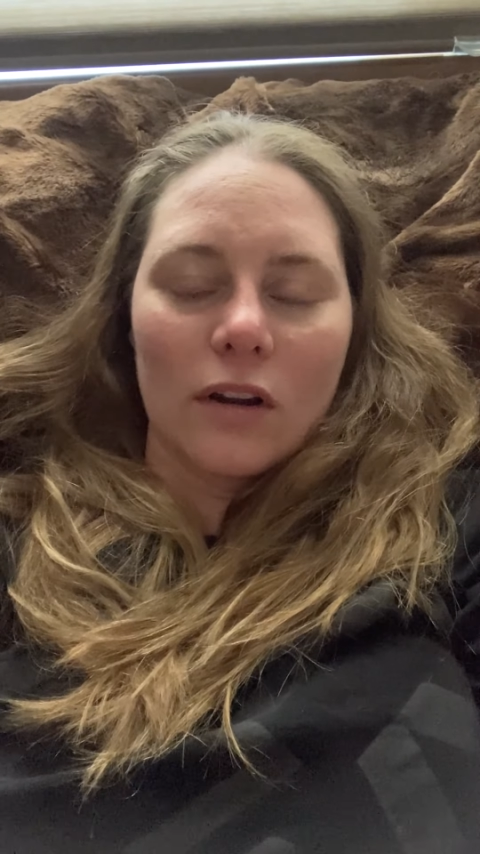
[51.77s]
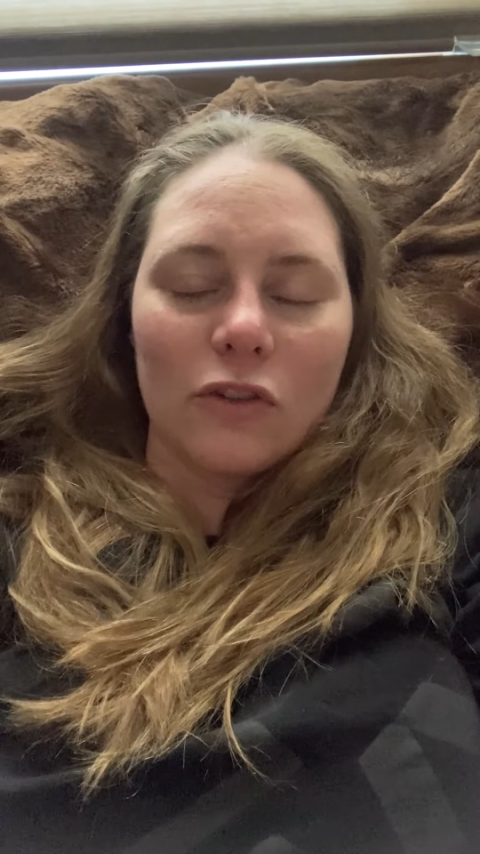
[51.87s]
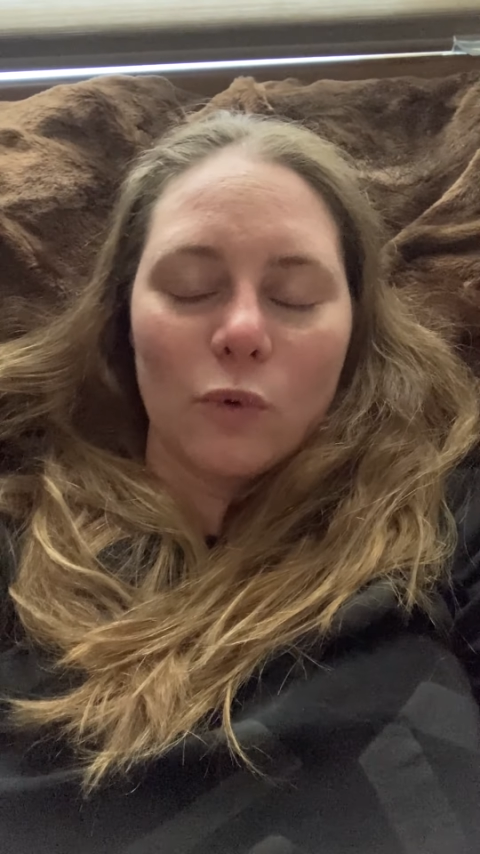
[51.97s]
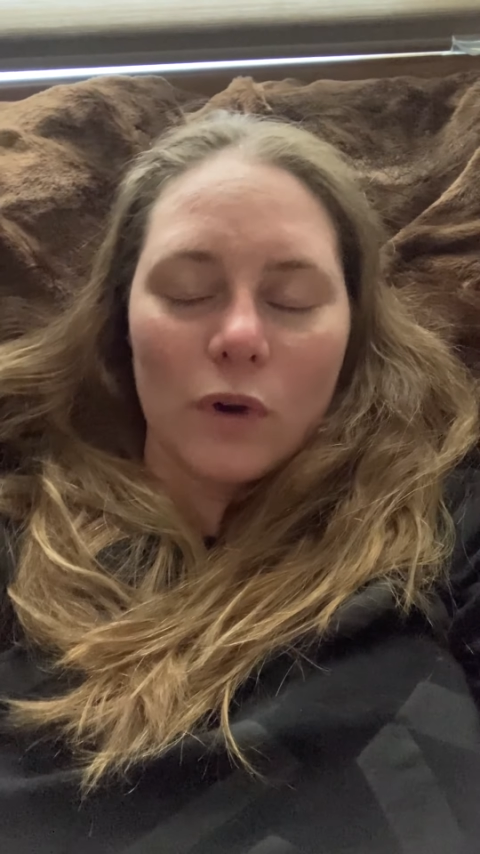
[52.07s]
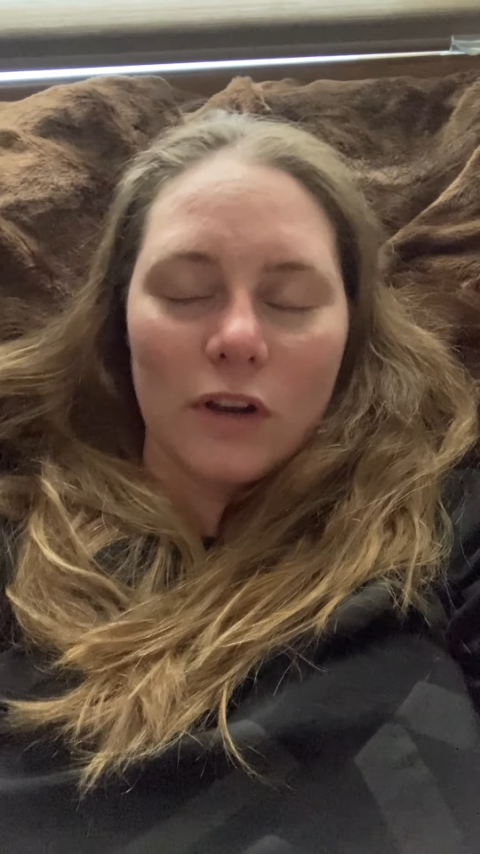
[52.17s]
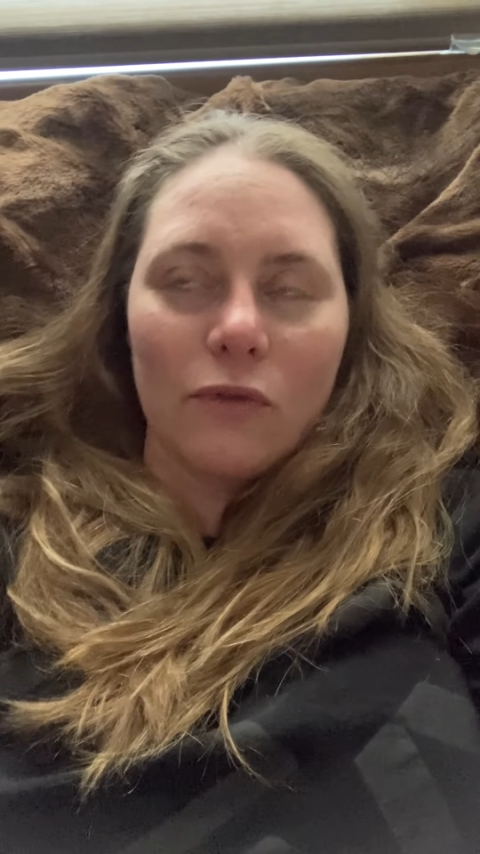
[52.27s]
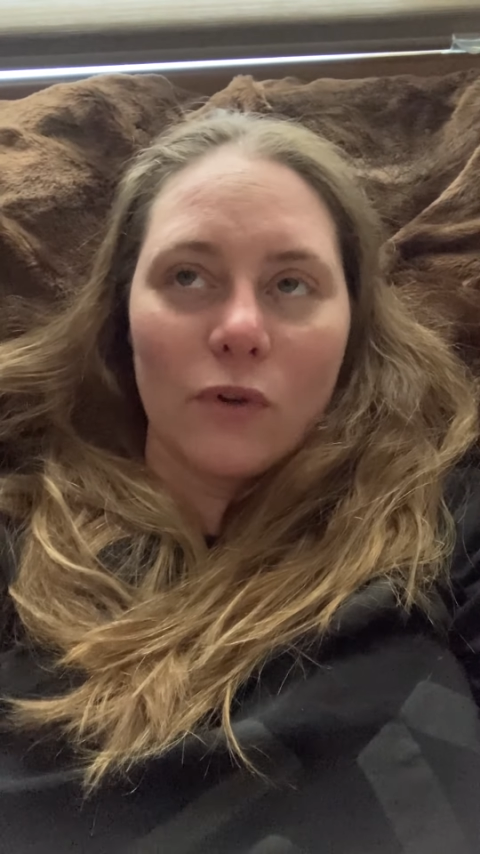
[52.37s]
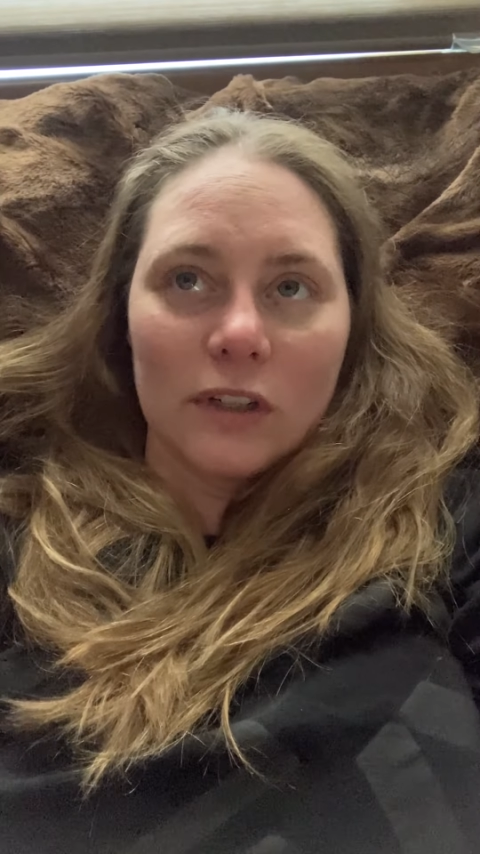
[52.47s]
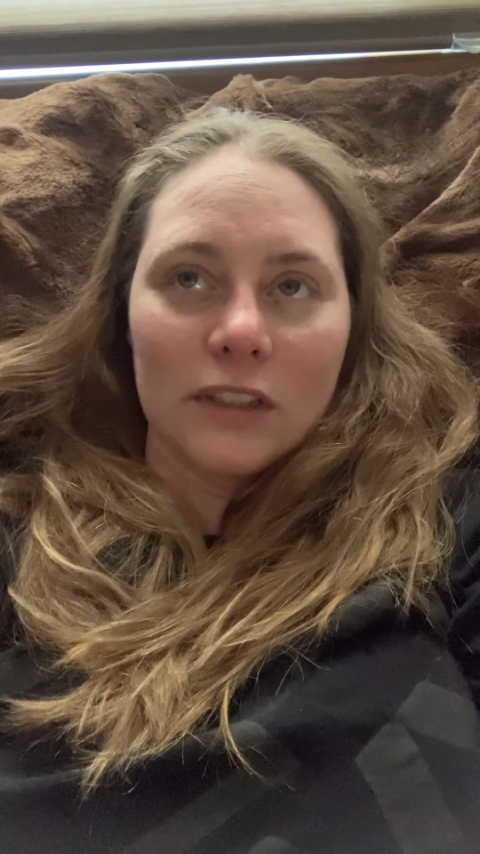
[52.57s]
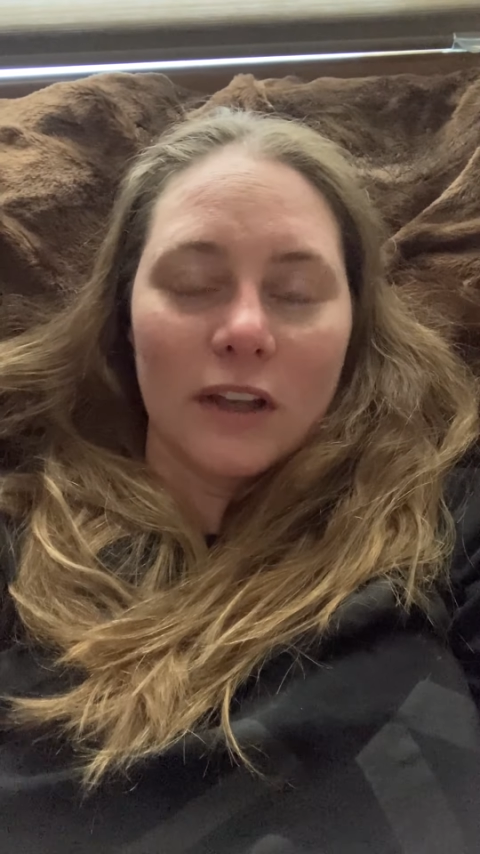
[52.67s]

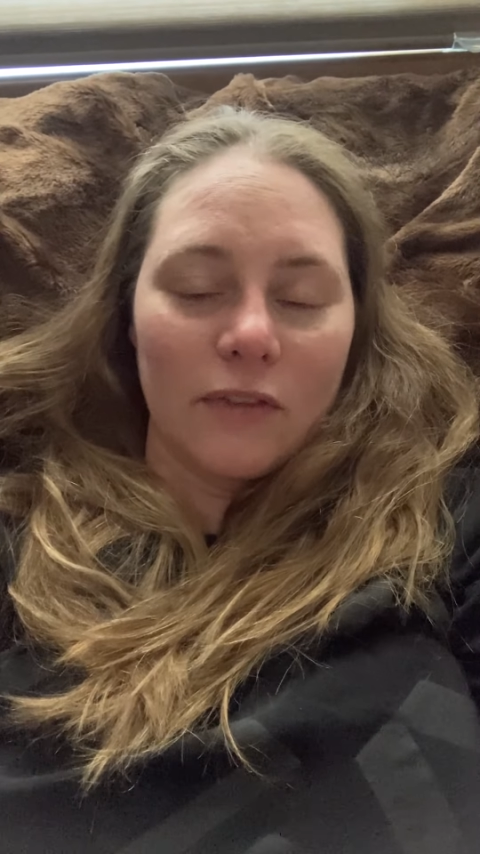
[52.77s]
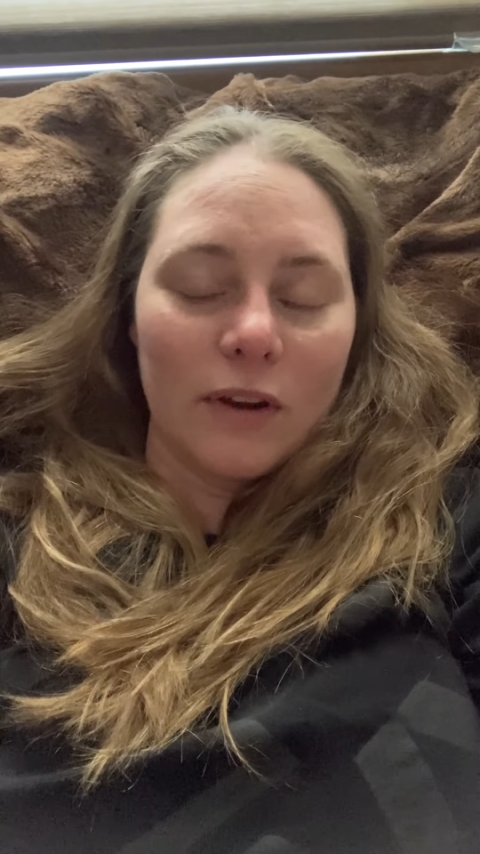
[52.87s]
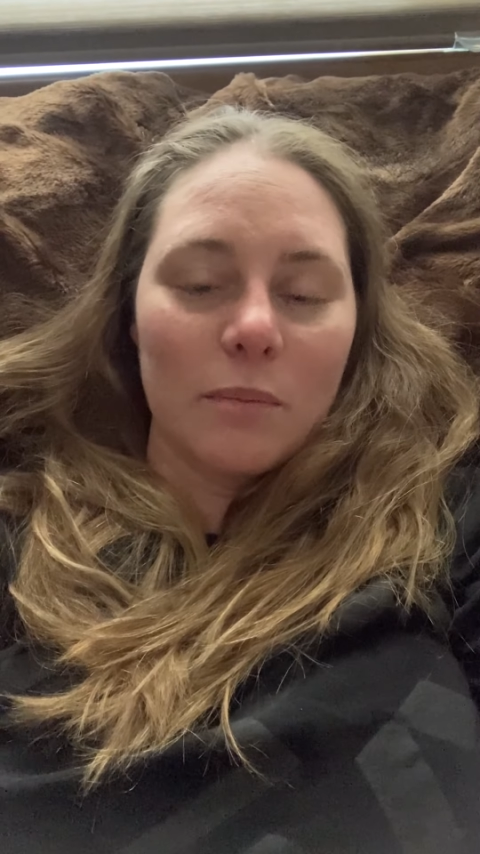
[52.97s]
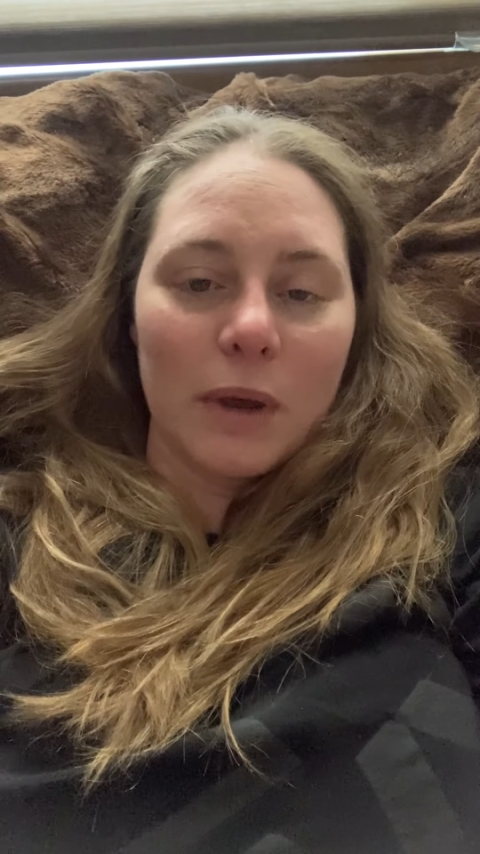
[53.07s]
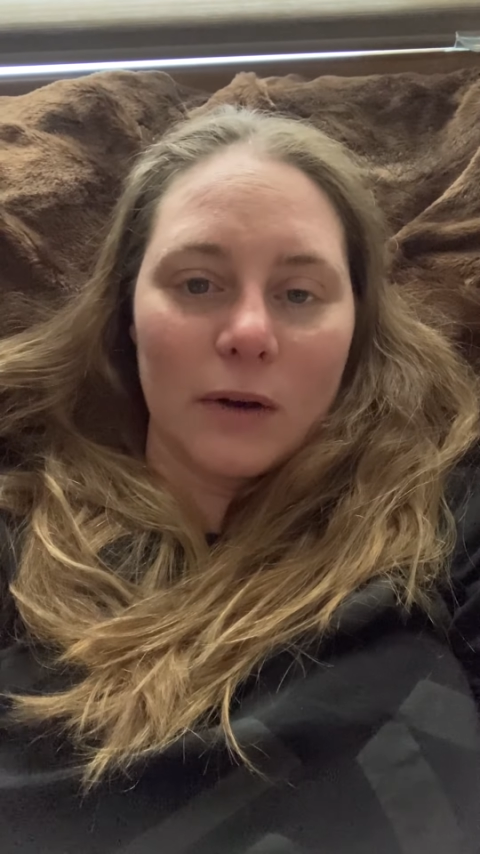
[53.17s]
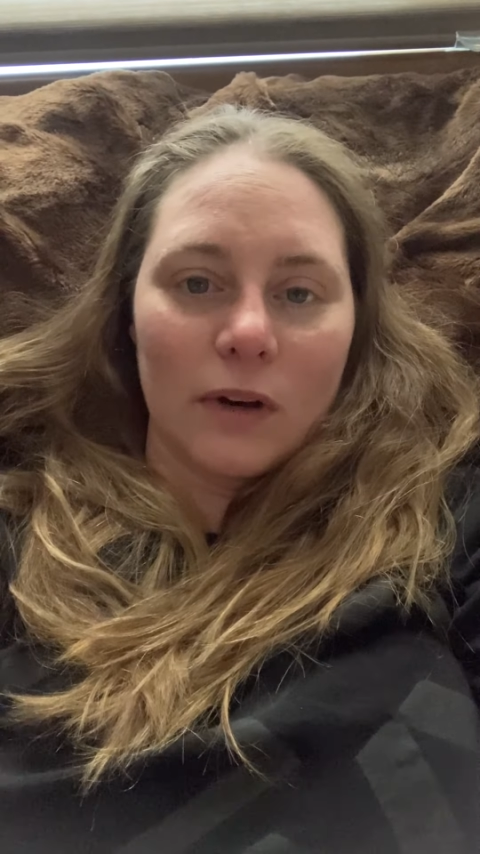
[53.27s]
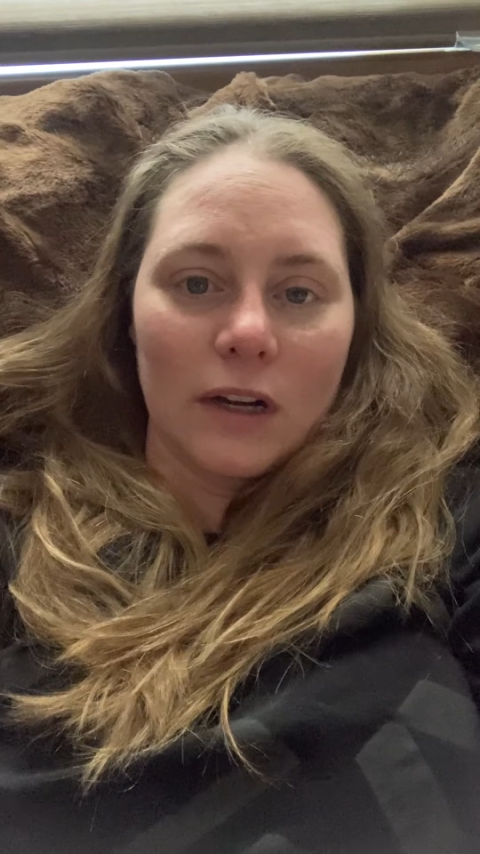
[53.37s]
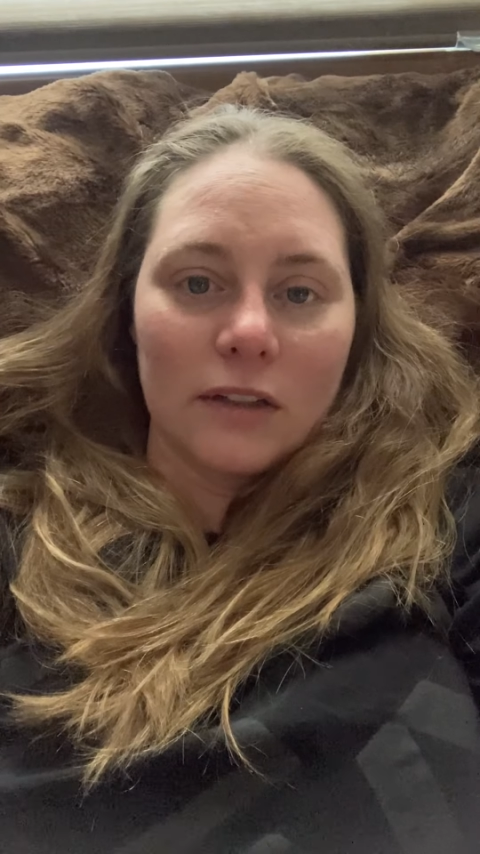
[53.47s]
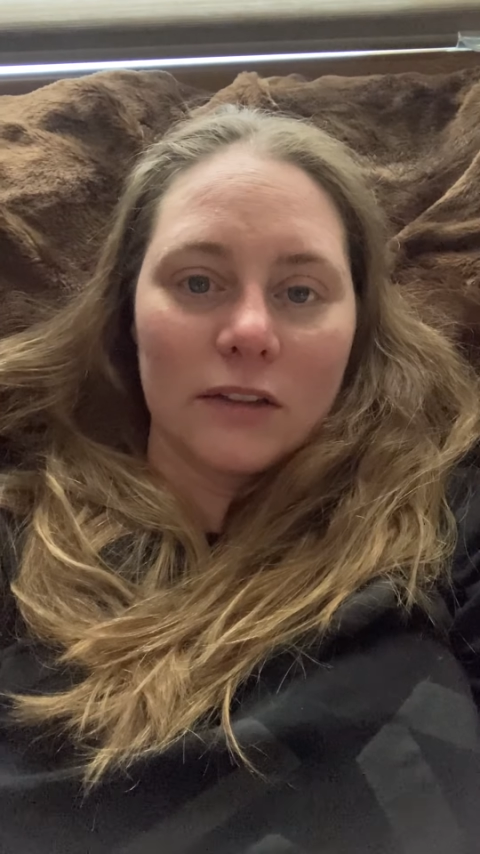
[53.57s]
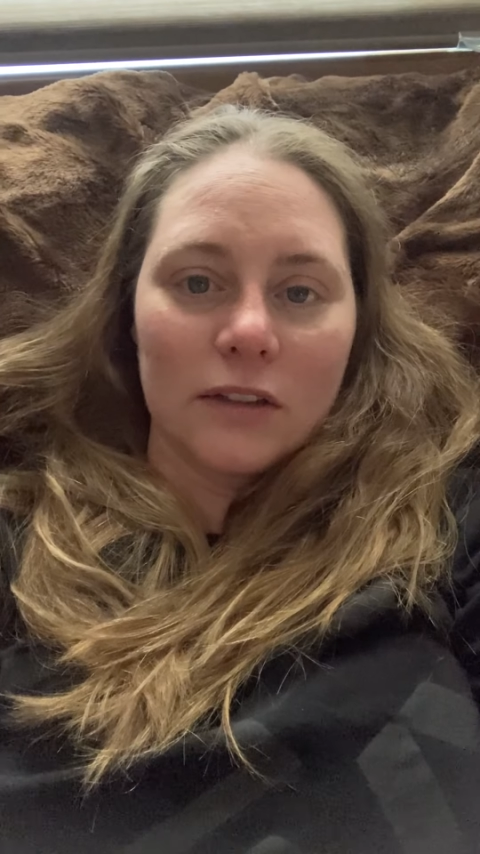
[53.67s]
24-7 bed
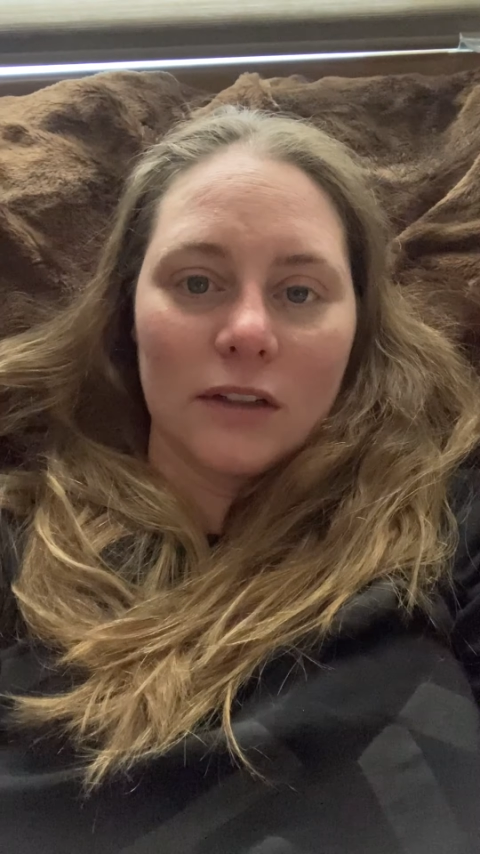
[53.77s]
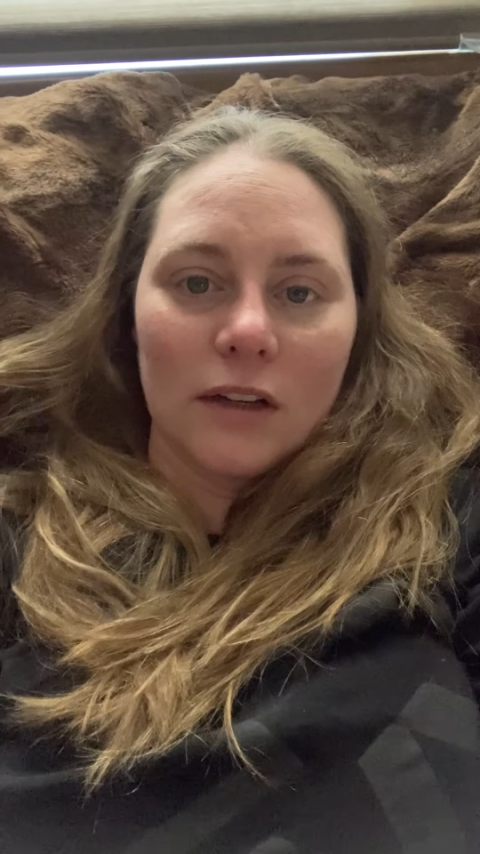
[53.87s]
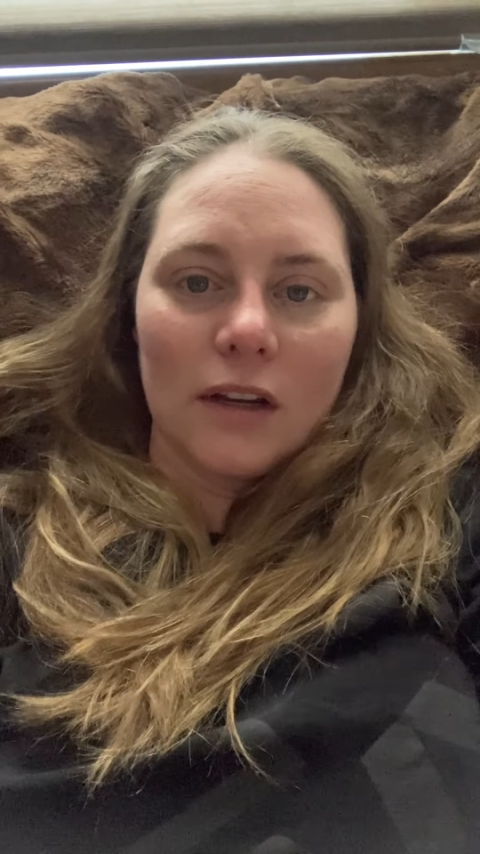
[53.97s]
rest